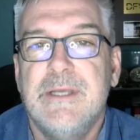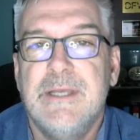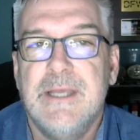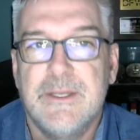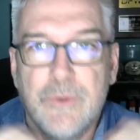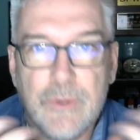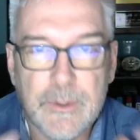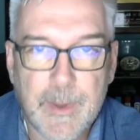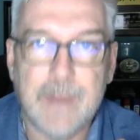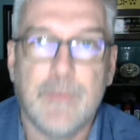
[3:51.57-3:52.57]
and doing the
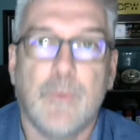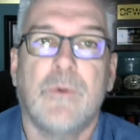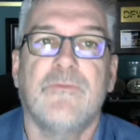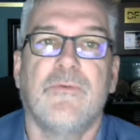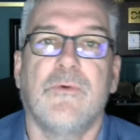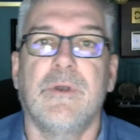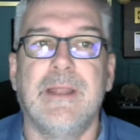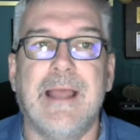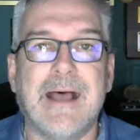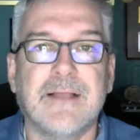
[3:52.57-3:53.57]
paperwork for it.
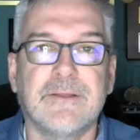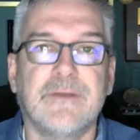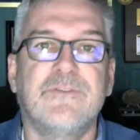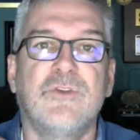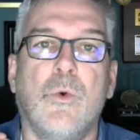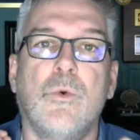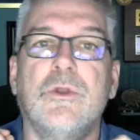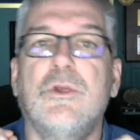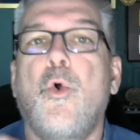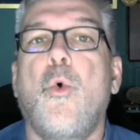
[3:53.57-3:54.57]
I loved going to
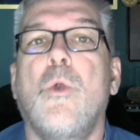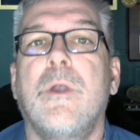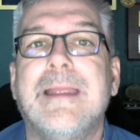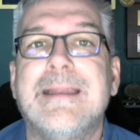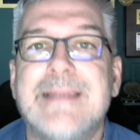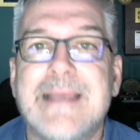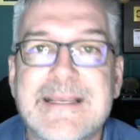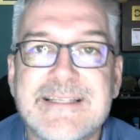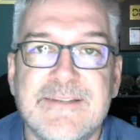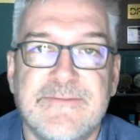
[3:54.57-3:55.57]
court and
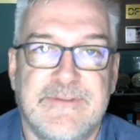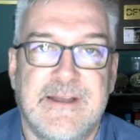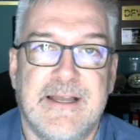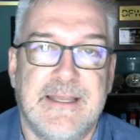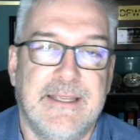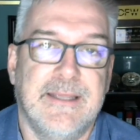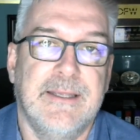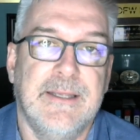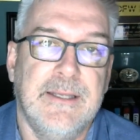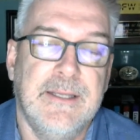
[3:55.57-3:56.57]
testifying
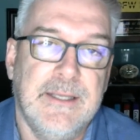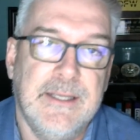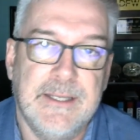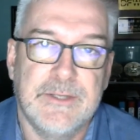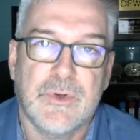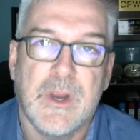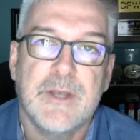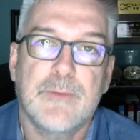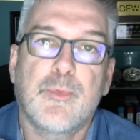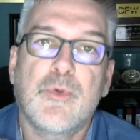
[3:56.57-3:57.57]
and trying to
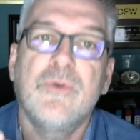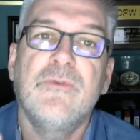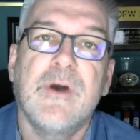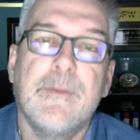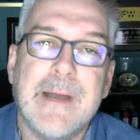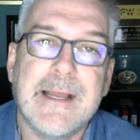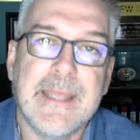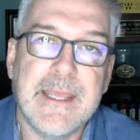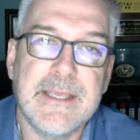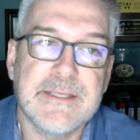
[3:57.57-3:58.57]
prove up my
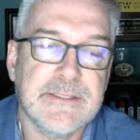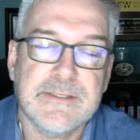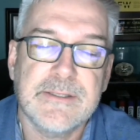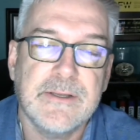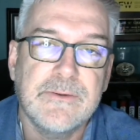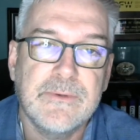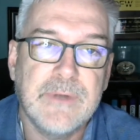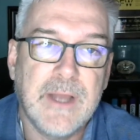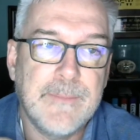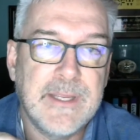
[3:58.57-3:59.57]
case. So
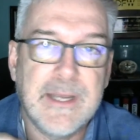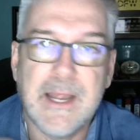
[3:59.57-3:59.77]
I mean, I